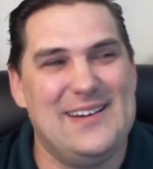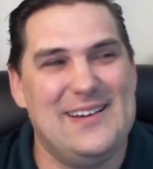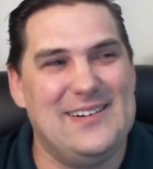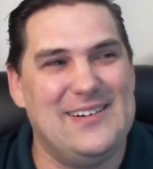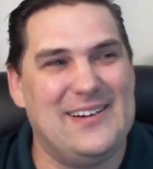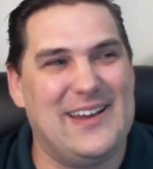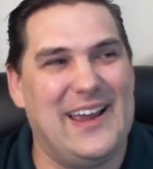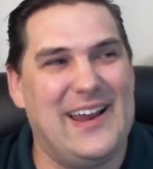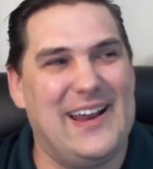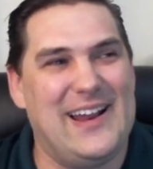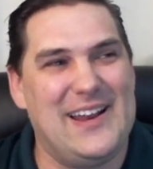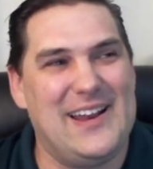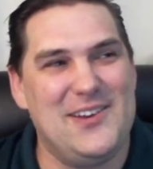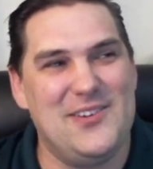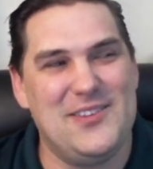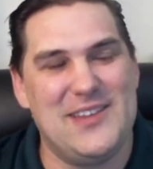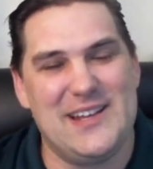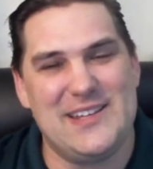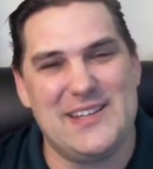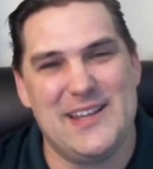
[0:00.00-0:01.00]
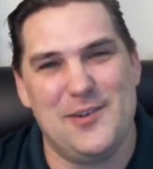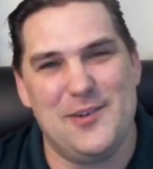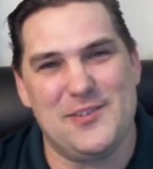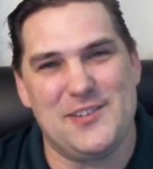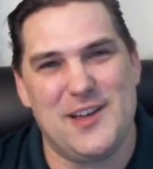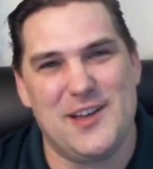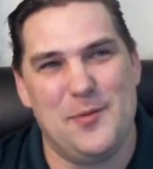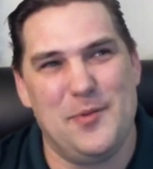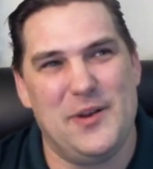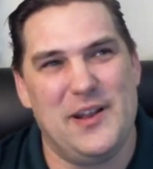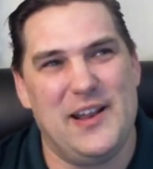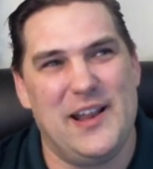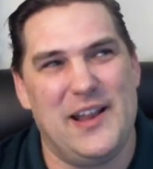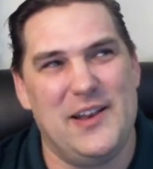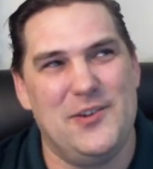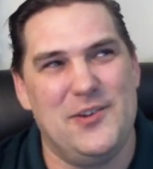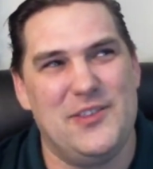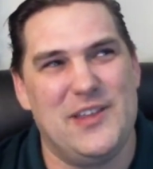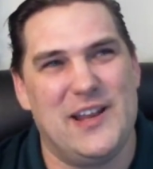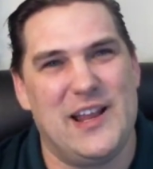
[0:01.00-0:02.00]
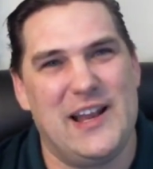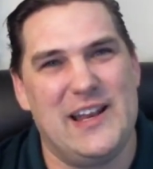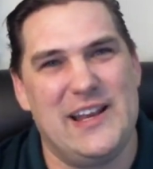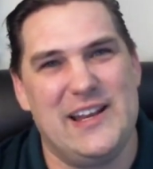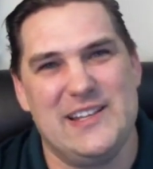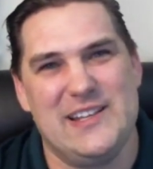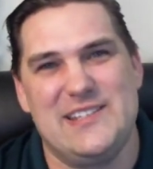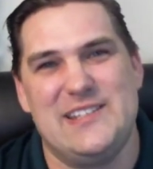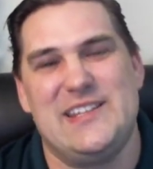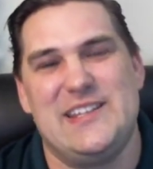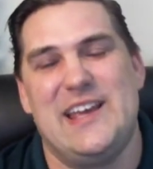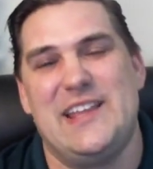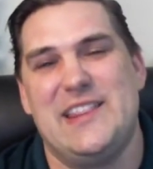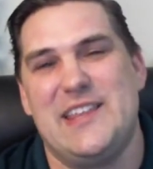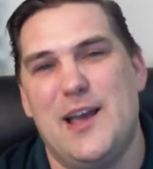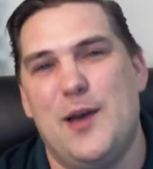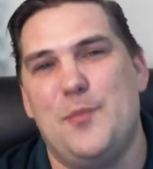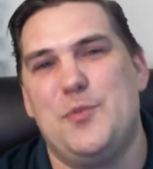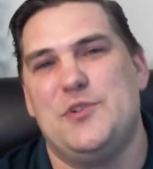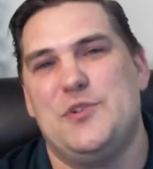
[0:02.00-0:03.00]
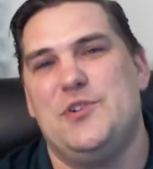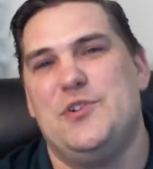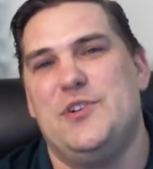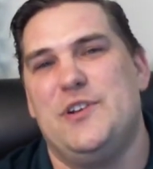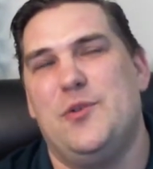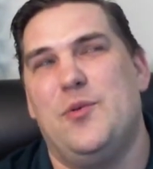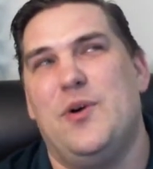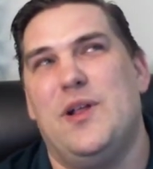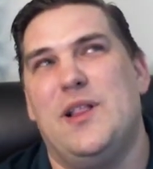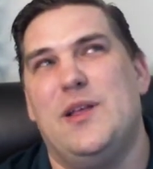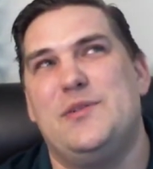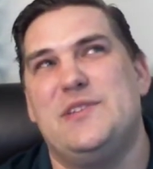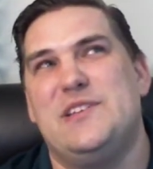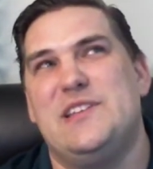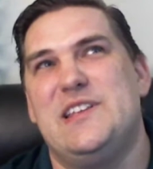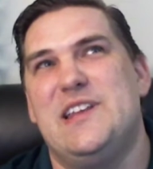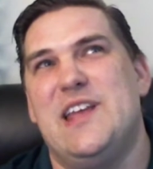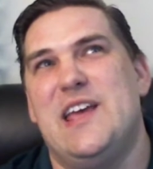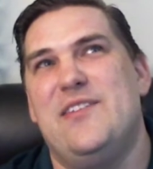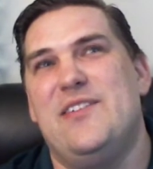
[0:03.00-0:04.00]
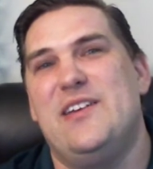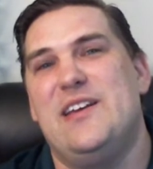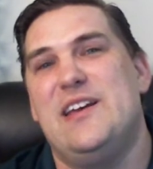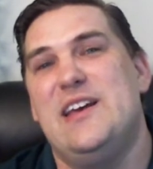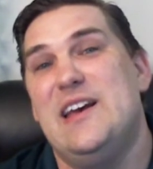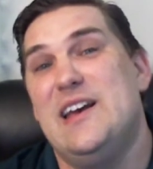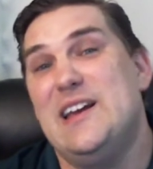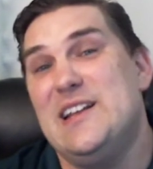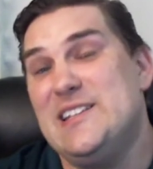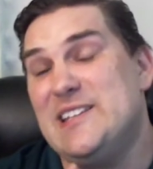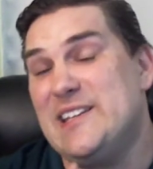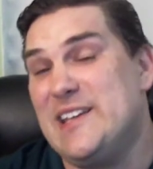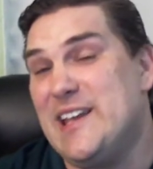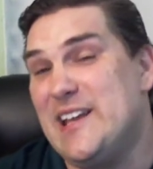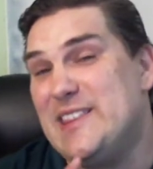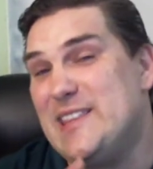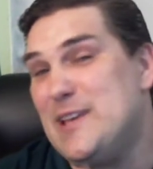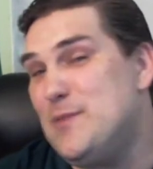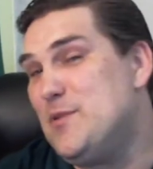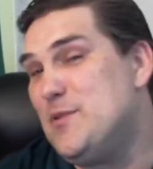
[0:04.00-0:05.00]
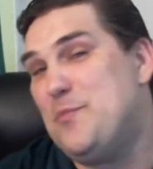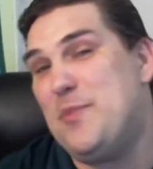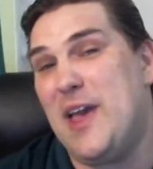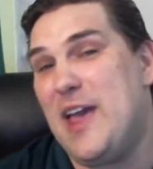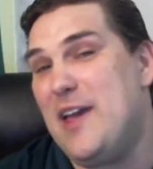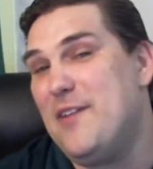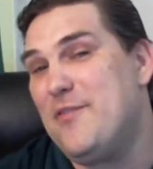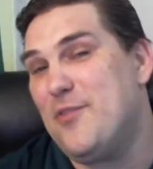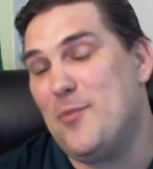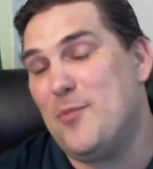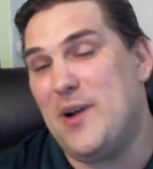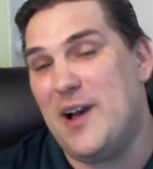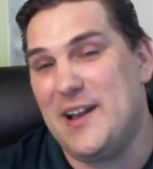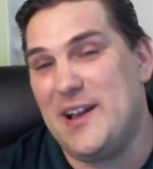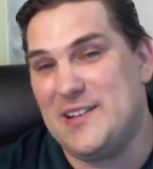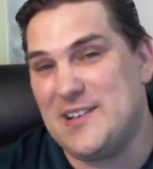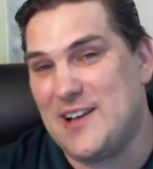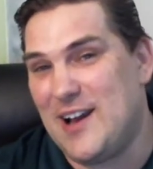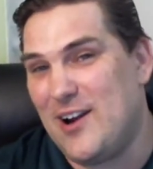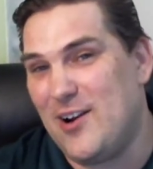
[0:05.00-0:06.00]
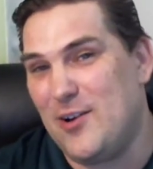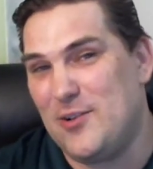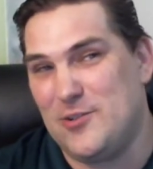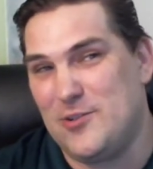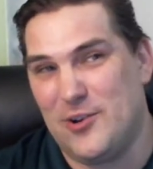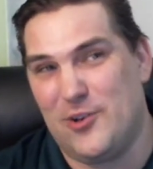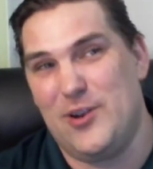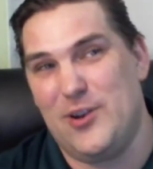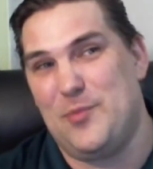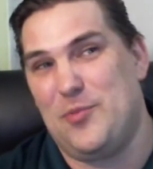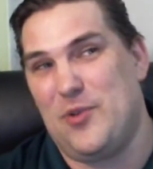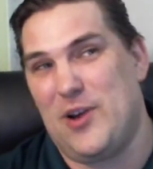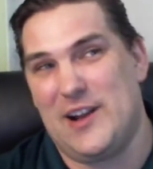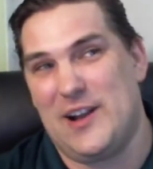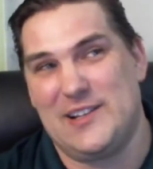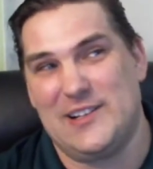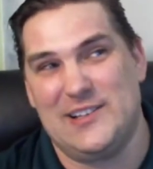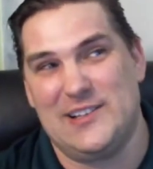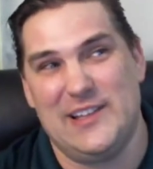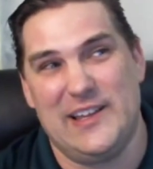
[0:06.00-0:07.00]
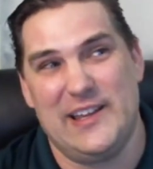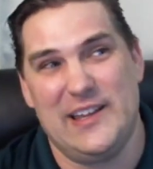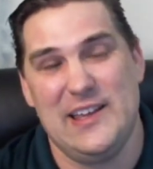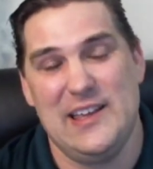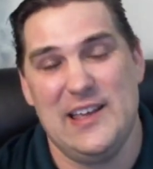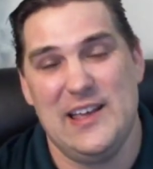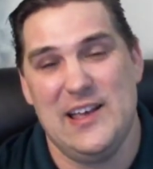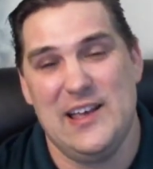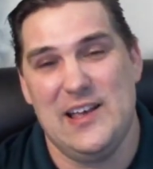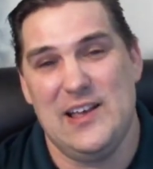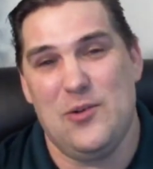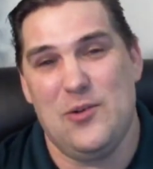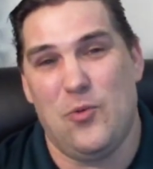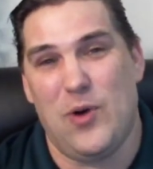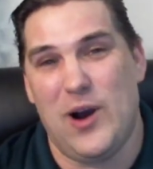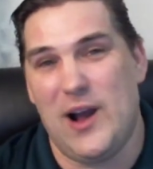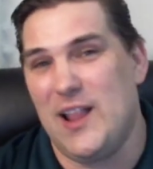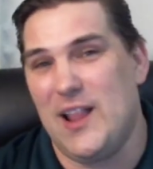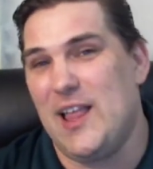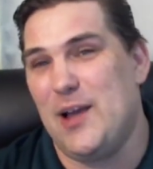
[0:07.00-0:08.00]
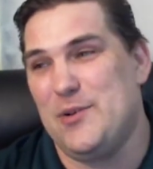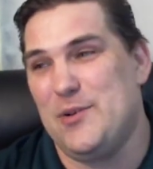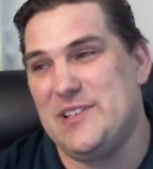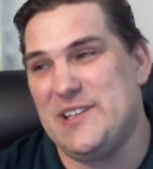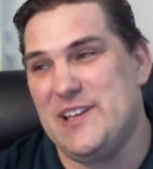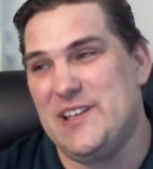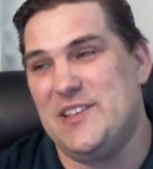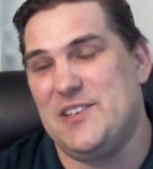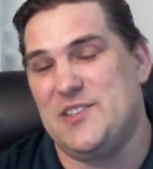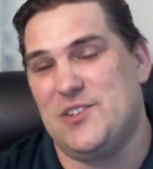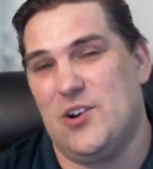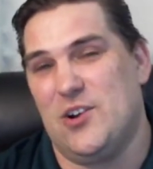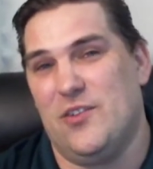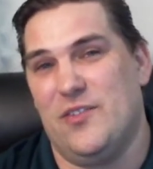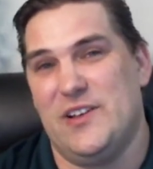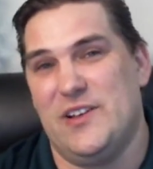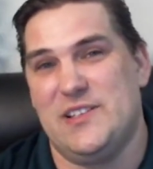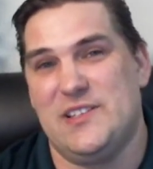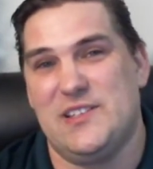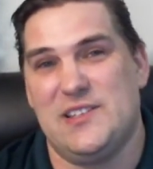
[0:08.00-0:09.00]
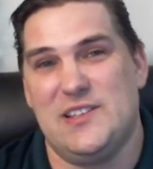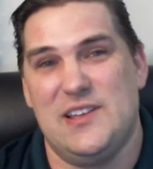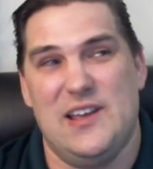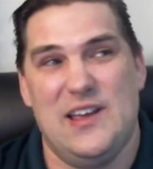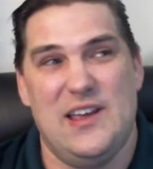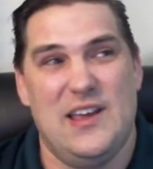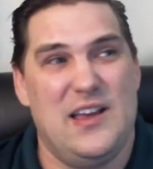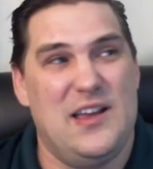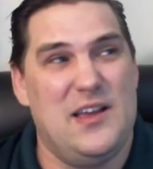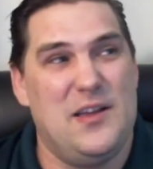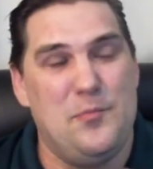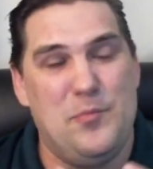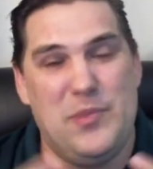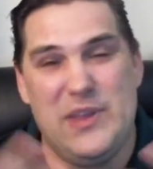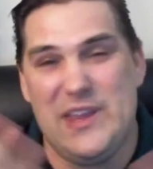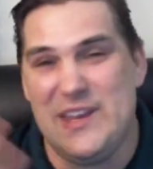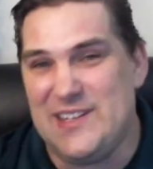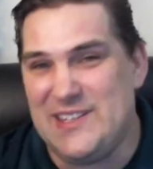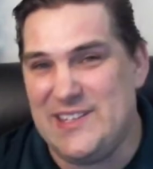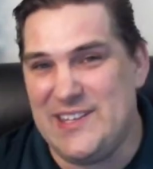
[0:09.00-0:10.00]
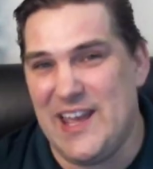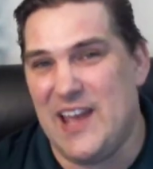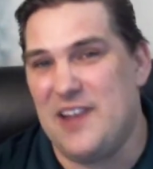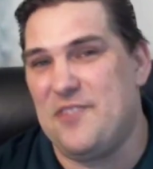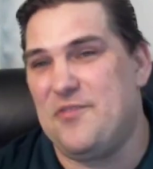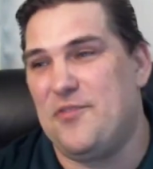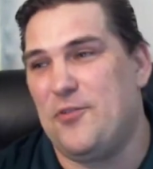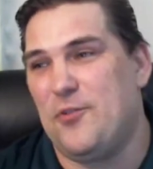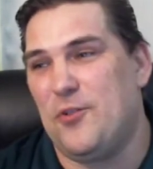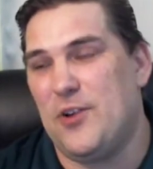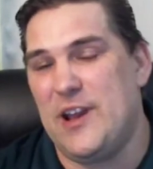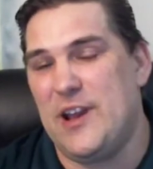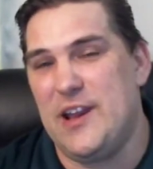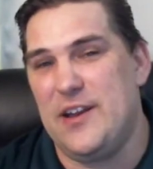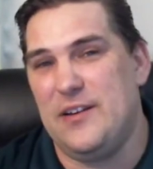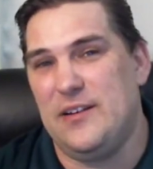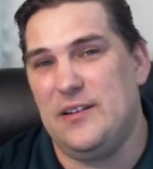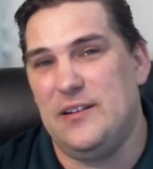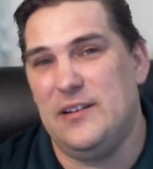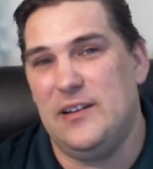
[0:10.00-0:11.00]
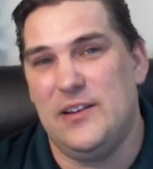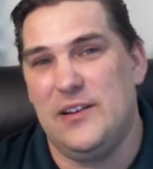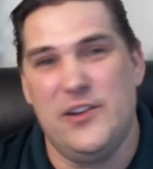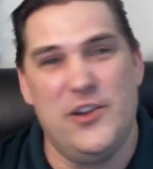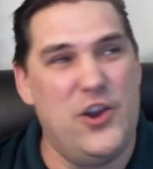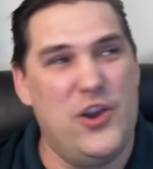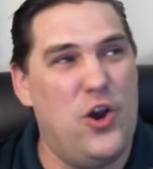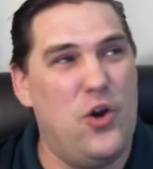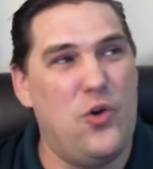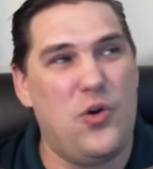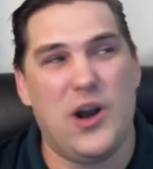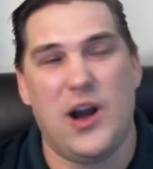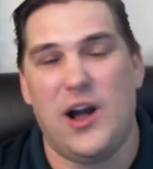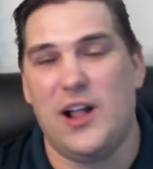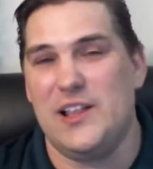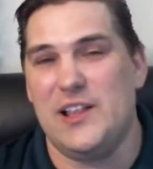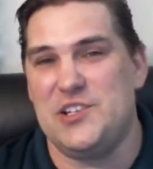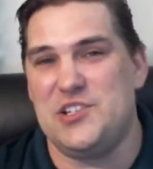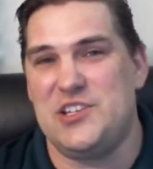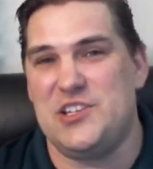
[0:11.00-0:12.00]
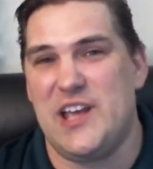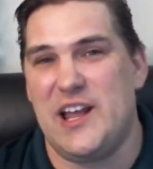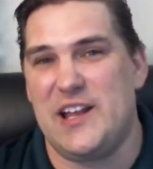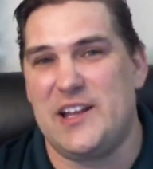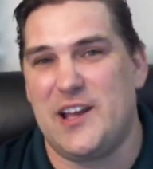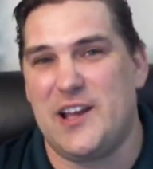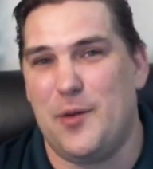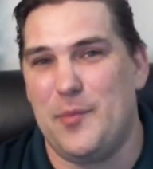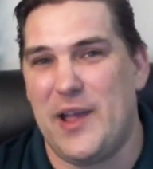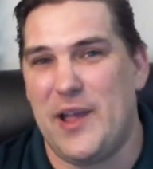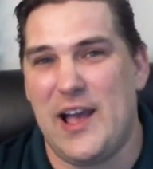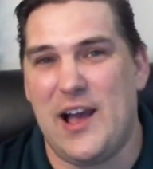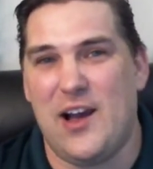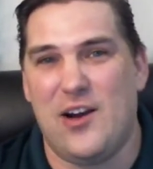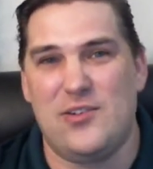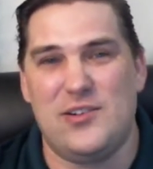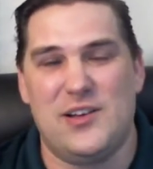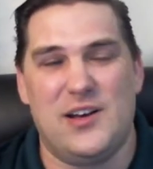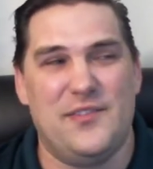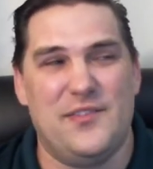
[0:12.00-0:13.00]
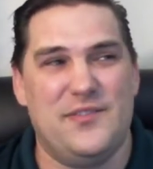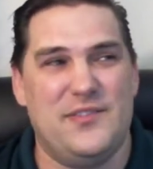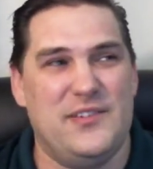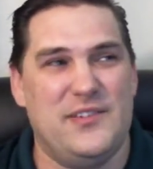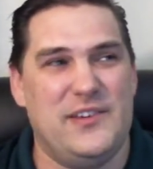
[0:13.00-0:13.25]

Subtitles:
Okay, and I knew that day was coming, and I knew that I needed to take the opportunity while I was in the Navy to get them to pay for my entire degree practically while I was in the service, be debt-free, no college debt coming out of